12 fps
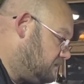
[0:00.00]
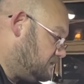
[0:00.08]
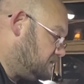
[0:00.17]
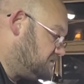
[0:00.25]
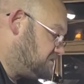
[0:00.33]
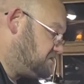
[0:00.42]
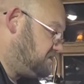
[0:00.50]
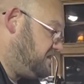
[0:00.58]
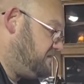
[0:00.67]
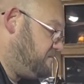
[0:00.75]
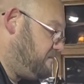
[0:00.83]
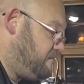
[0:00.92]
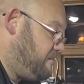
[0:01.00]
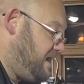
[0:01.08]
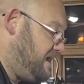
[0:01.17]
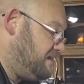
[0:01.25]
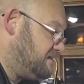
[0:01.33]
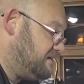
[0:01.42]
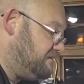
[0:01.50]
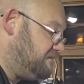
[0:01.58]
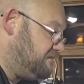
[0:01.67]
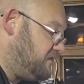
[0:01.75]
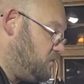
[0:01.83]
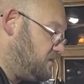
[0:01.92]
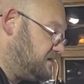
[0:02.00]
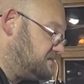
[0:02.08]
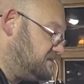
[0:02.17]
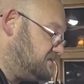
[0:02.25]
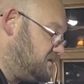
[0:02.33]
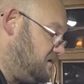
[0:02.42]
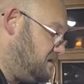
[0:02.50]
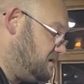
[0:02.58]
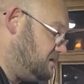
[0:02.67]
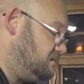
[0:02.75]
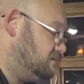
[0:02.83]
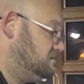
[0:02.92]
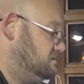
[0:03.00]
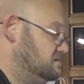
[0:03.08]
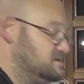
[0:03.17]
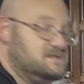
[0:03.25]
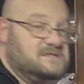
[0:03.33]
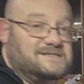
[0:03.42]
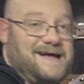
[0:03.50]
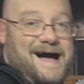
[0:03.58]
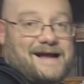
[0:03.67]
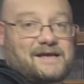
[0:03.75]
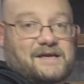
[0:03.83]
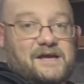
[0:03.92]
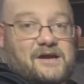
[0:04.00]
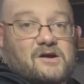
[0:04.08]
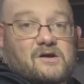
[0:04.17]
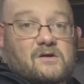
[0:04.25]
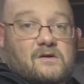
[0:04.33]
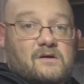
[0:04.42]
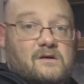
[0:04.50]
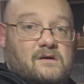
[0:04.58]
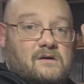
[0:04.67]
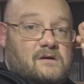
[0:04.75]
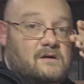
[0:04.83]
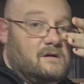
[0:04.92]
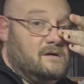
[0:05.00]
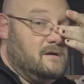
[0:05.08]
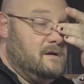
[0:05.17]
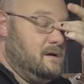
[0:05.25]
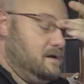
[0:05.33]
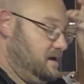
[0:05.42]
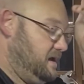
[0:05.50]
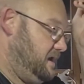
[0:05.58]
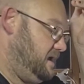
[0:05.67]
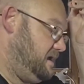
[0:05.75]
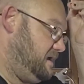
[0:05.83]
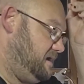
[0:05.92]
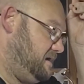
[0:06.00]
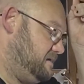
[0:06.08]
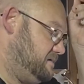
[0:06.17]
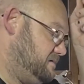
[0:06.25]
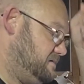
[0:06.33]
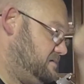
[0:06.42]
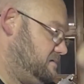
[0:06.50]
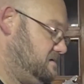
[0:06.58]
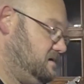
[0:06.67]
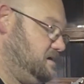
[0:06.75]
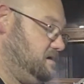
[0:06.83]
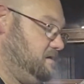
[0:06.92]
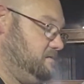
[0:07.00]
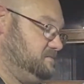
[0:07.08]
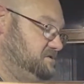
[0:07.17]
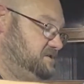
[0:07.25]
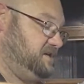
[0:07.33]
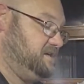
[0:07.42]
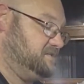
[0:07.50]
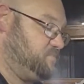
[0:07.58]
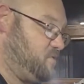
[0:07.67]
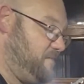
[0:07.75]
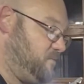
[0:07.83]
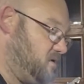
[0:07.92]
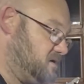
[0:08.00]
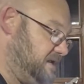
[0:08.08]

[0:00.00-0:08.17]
she mainly focuses on stock gear, and she does prep work. Like